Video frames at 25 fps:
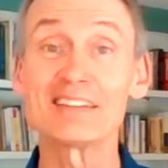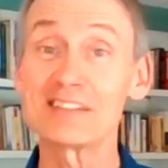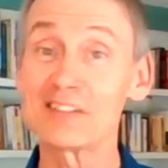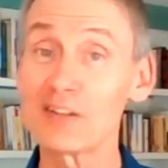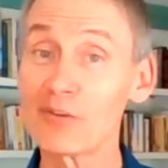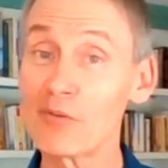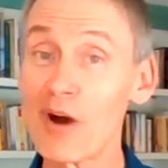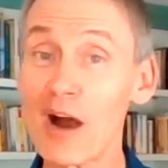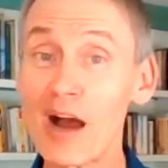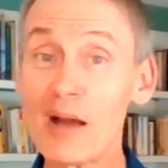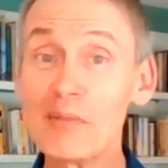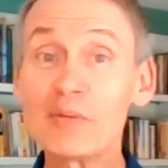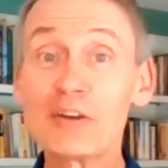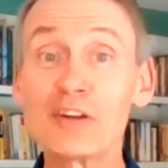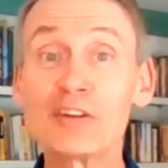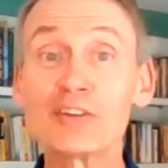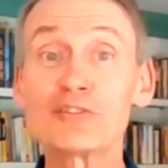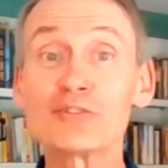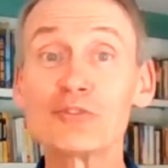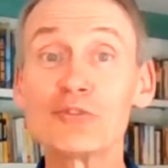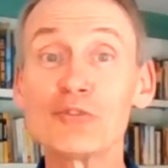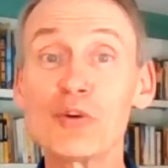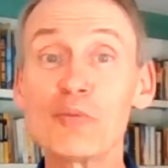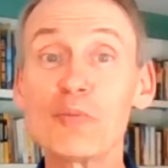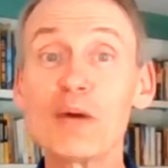so I'm going to
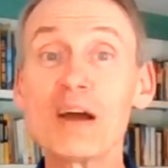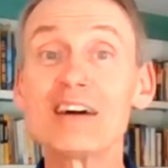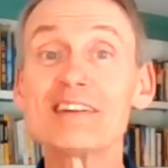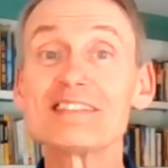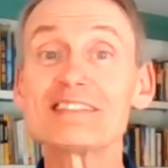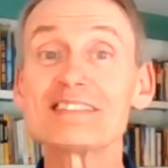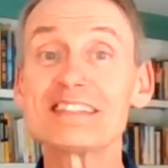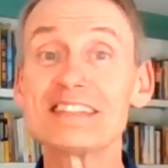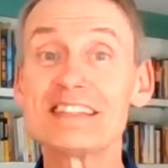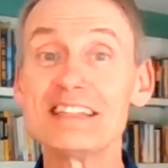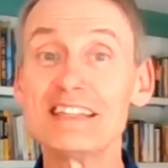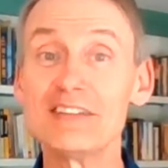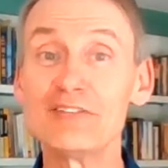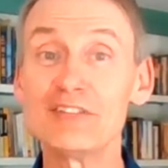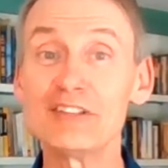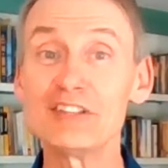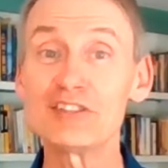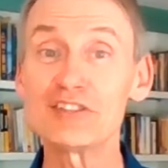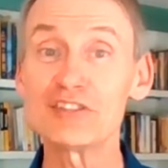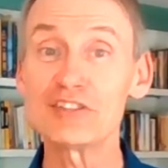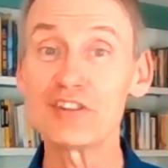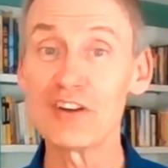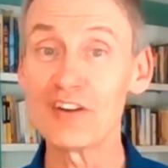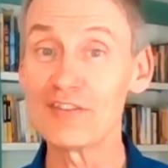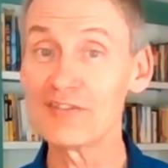talk about TV
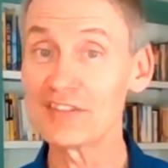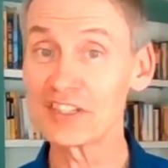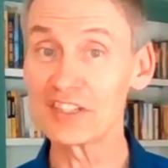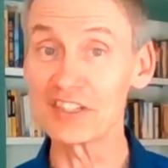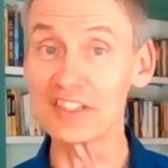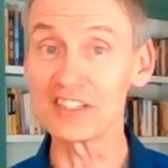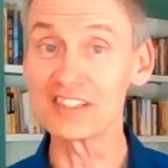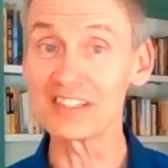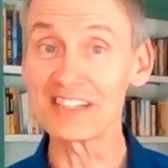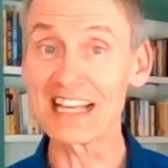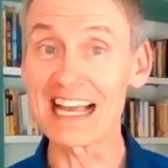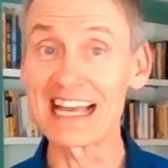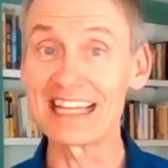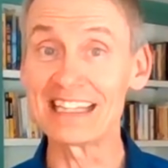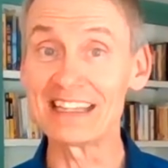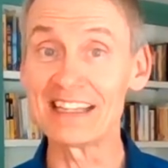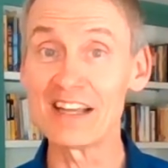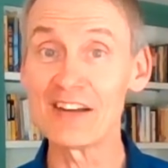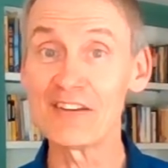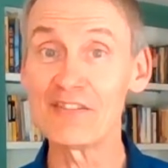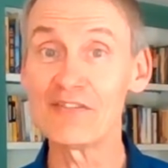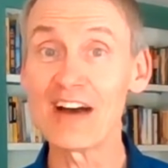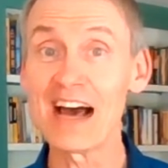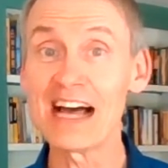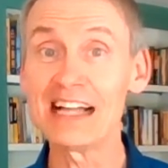services and
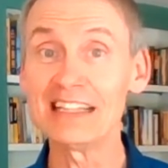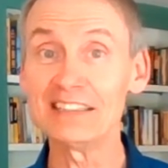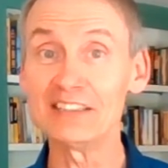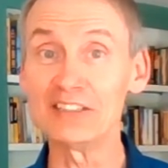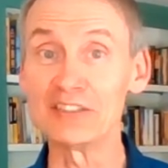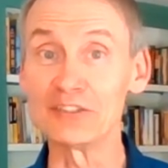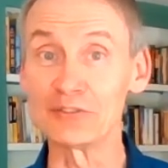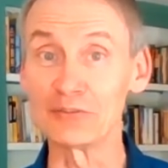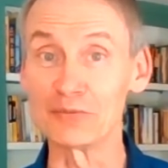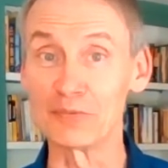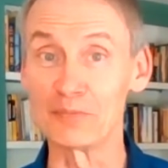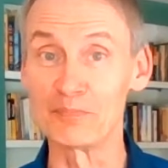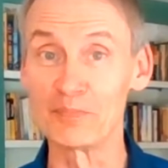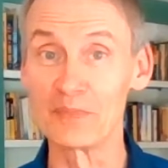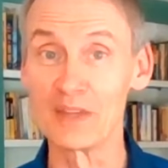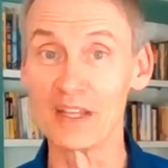their value.